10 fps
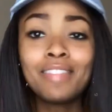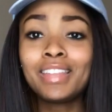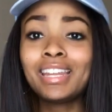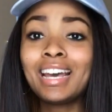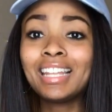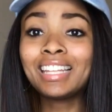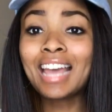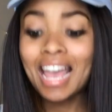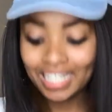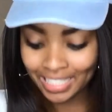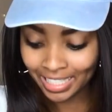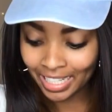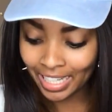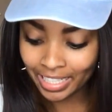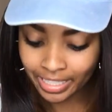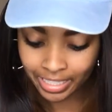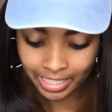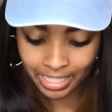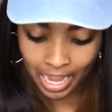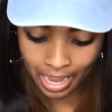And then lastly,
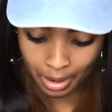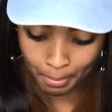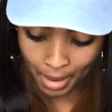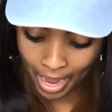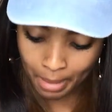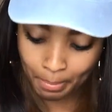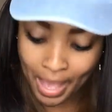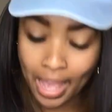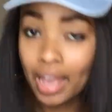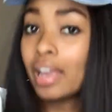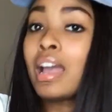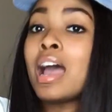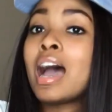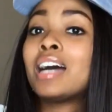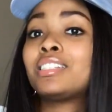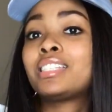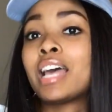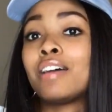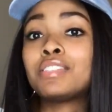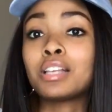inside my bag, I just
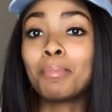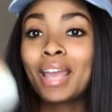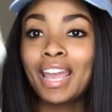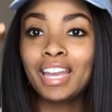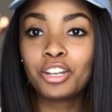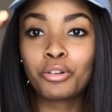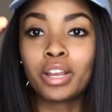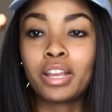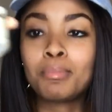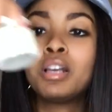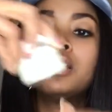have some hand cream.